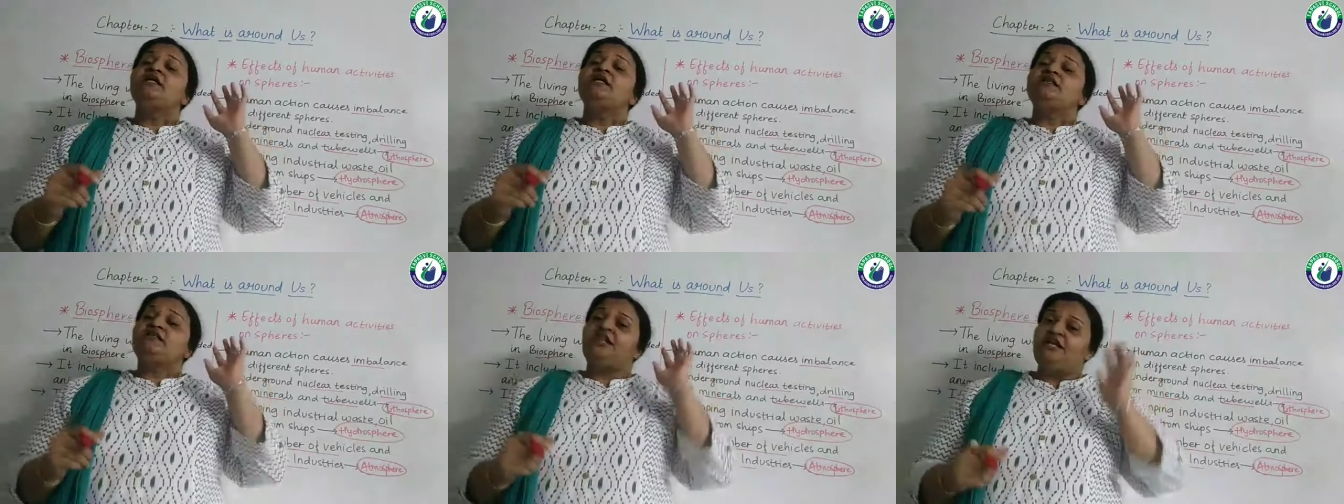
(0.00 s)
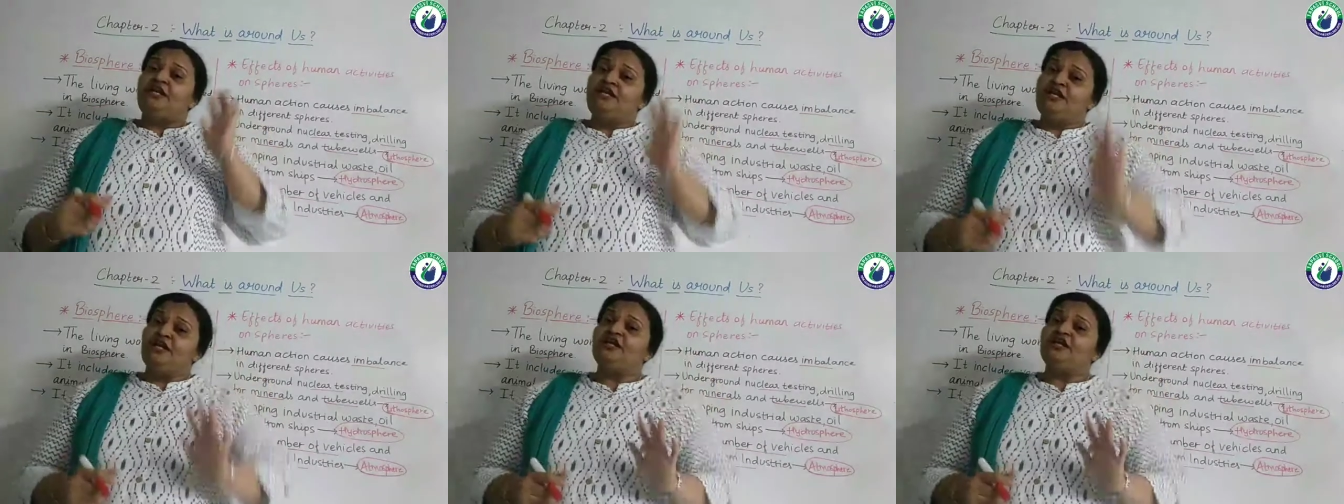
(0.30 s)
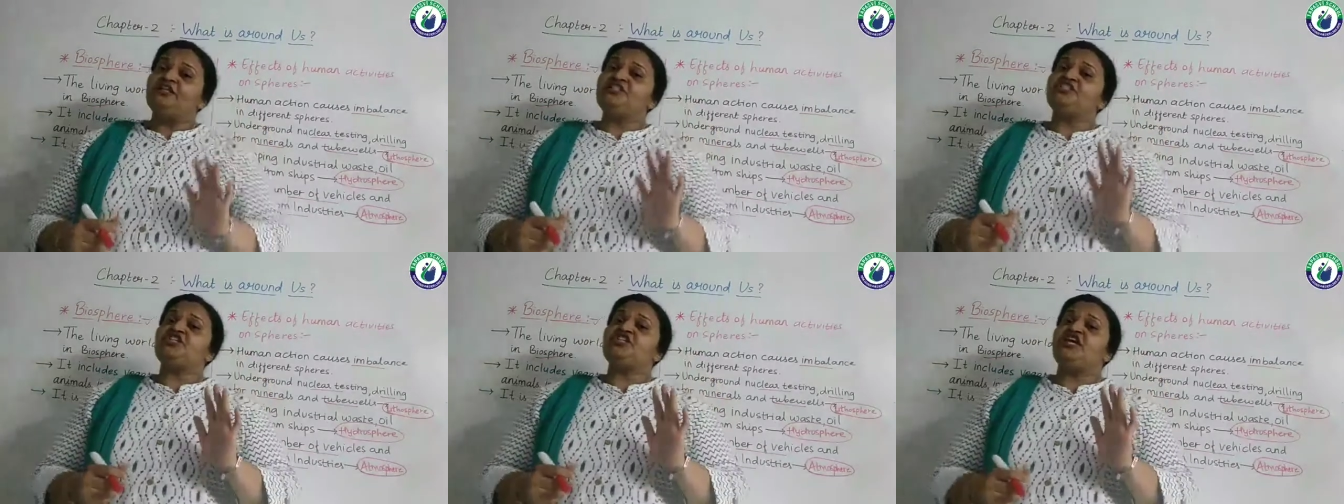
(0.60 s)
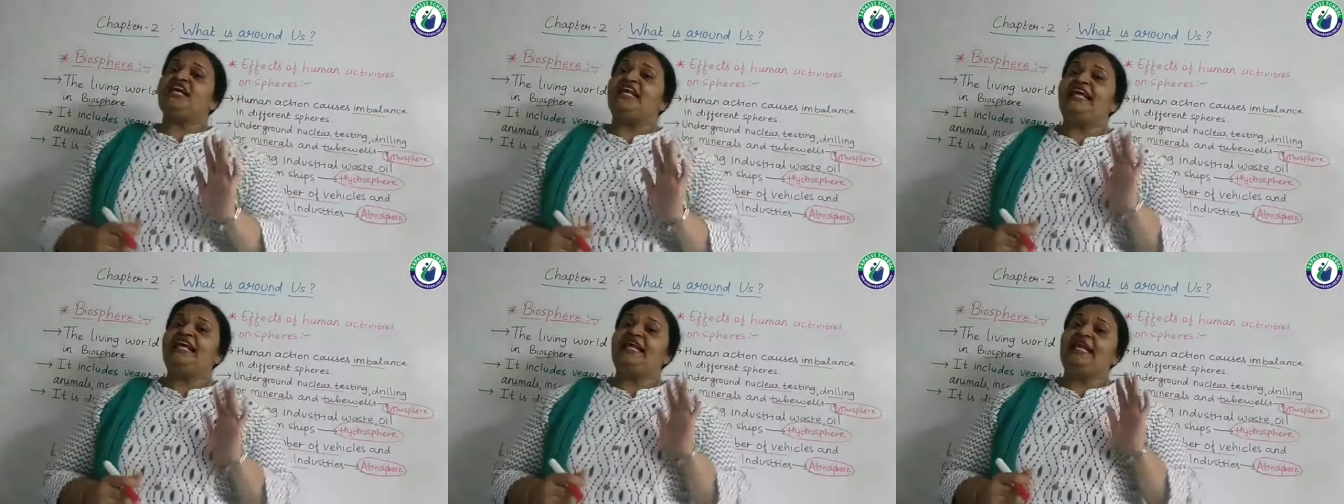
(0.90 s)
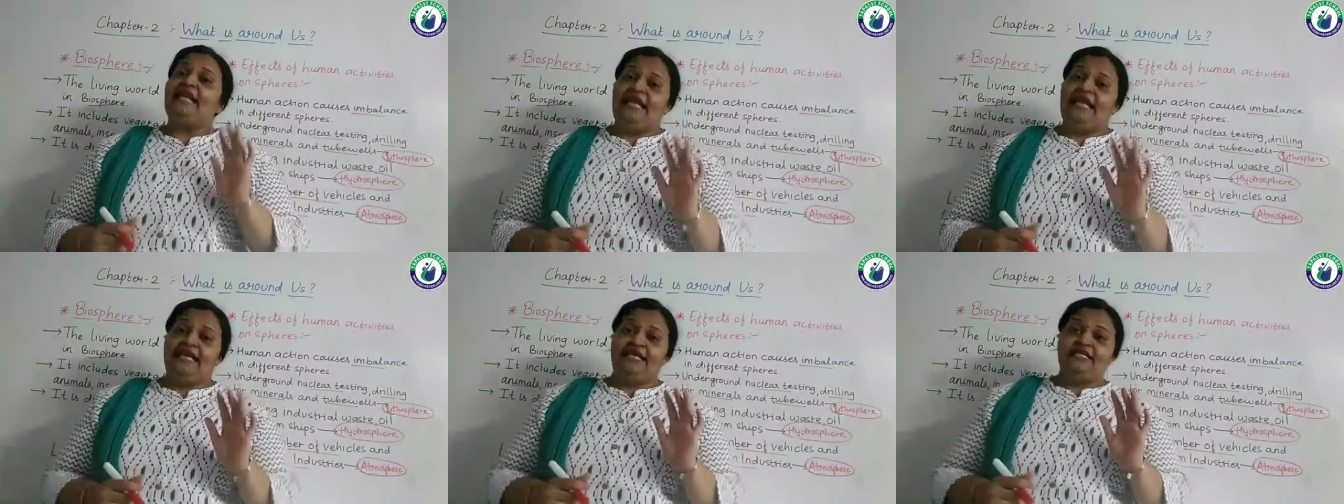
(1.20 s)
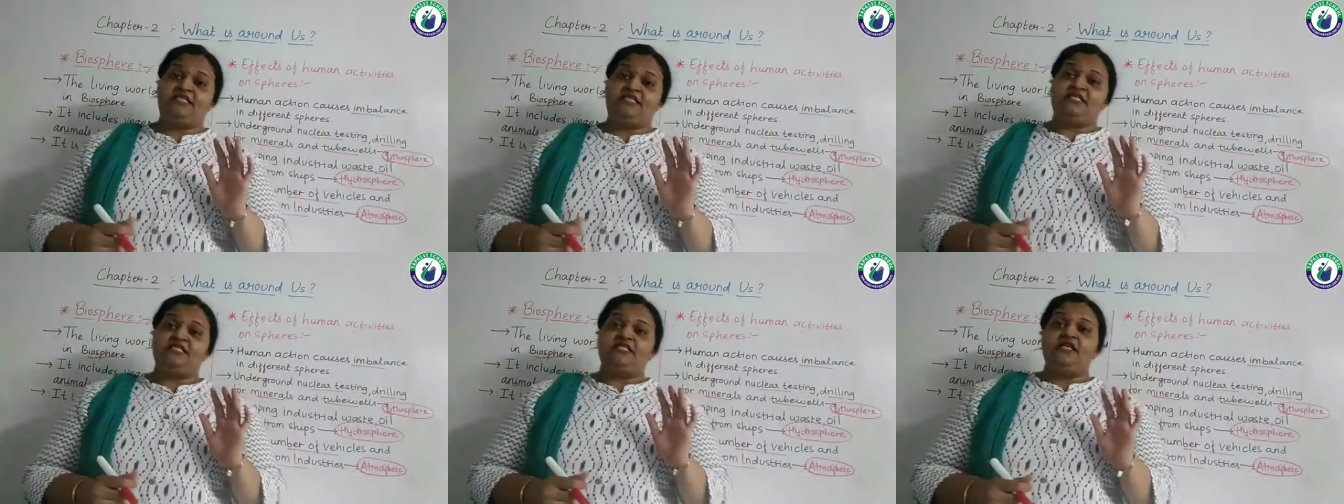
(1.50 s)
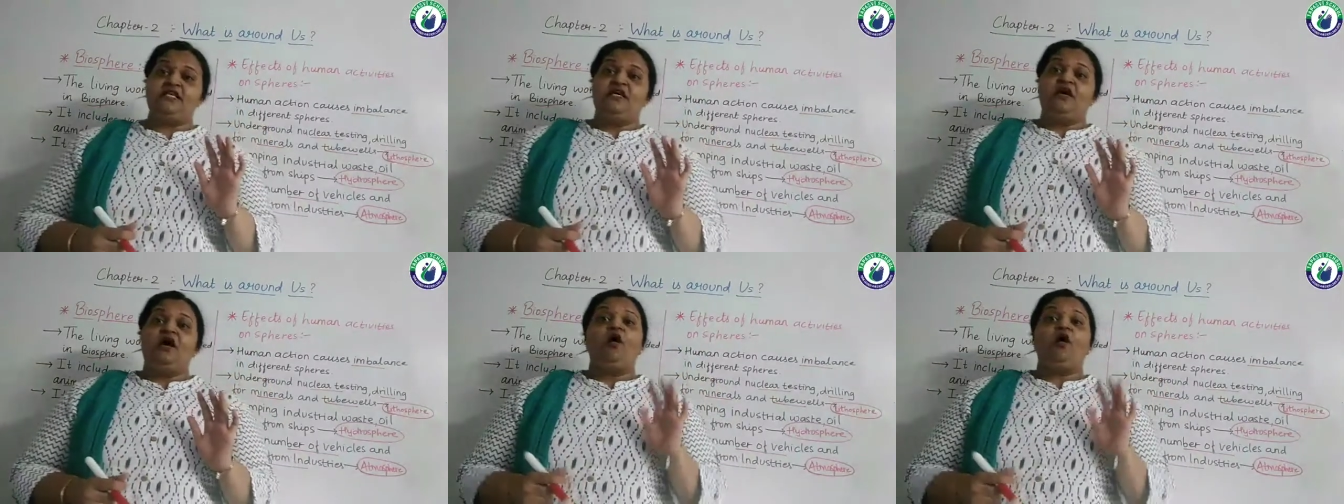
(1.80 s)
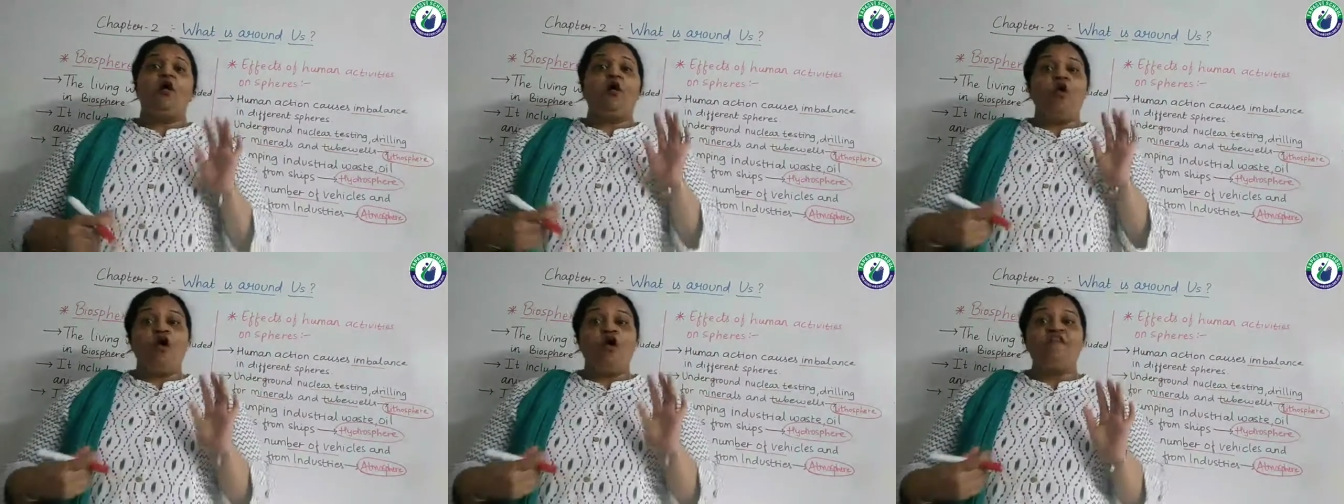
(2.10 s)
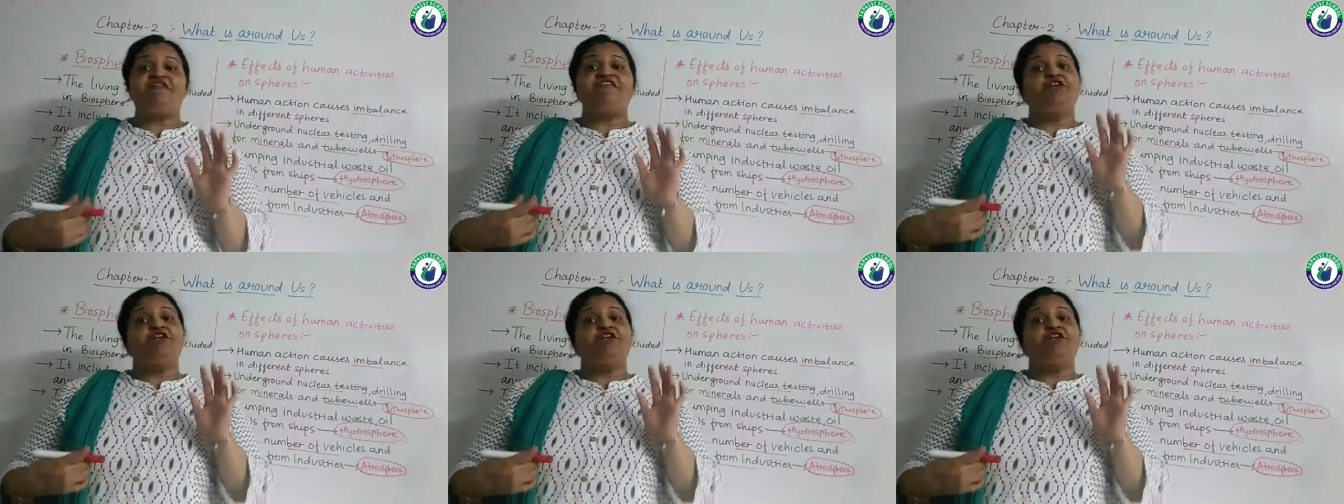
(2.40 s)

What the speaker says: The nurturing links of